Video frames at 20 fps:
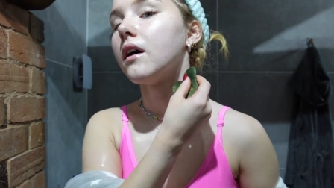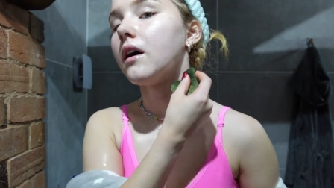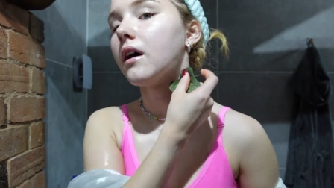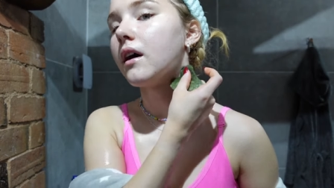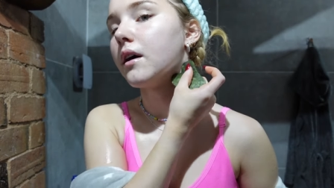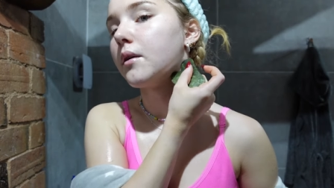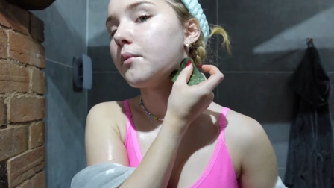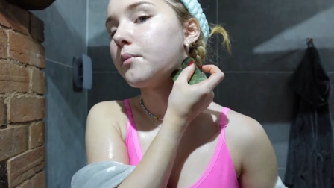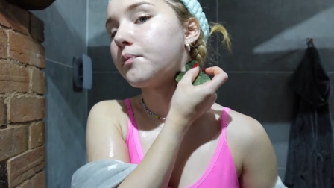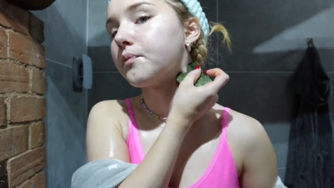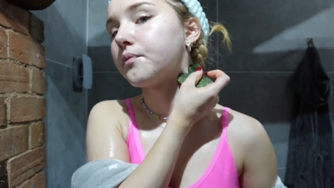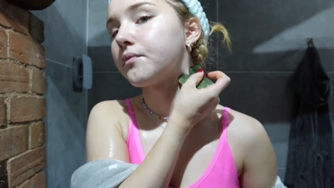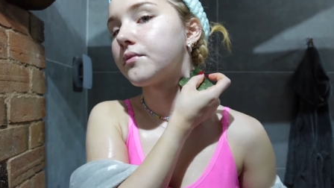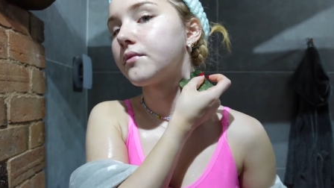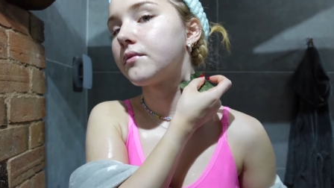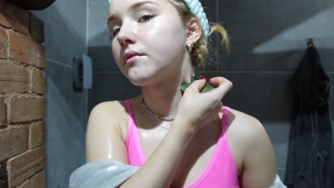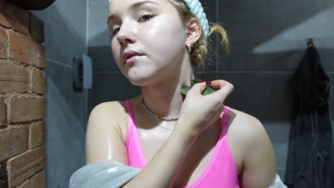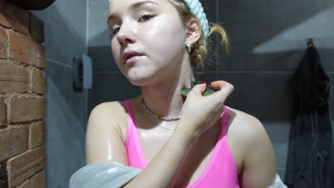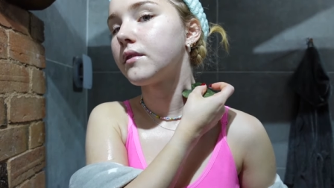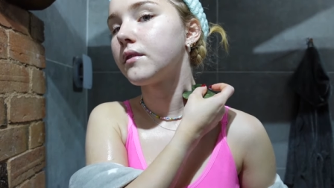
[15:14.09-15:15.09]

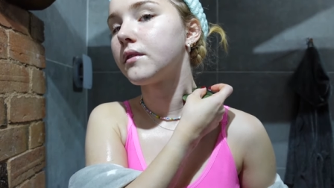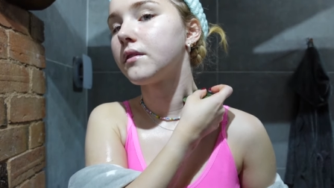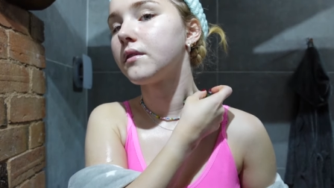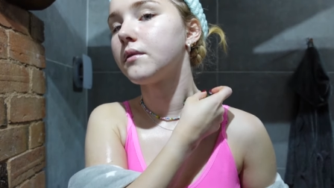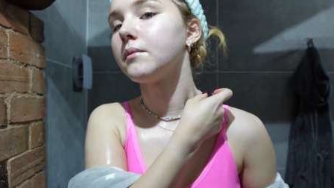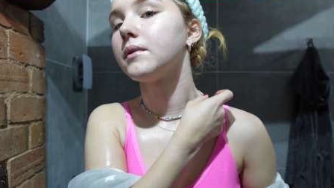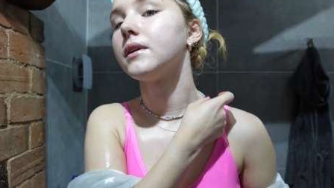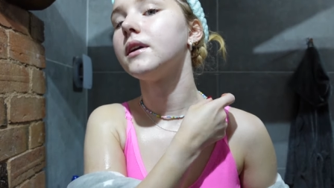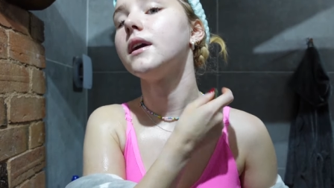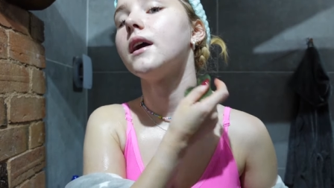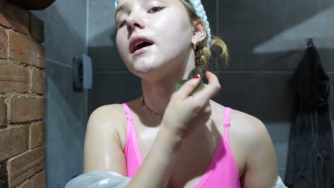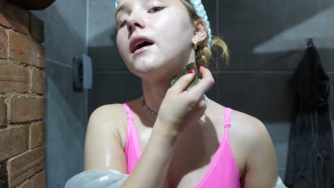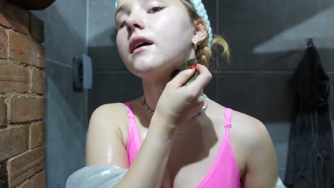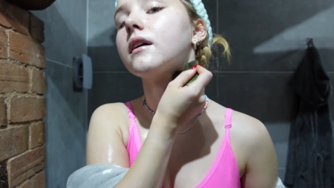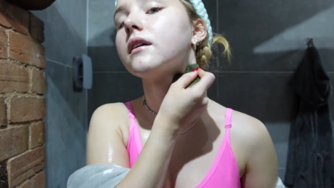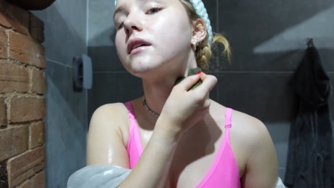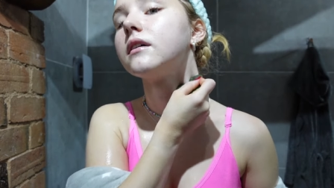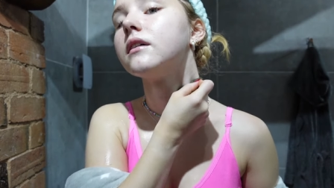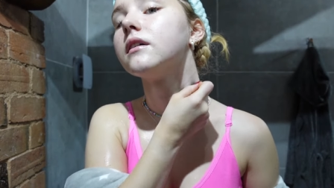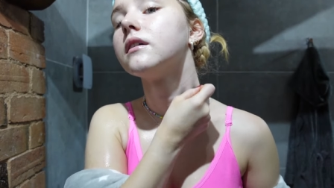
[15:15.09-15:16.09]
But
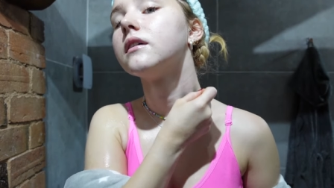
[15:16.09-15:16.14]
yeah,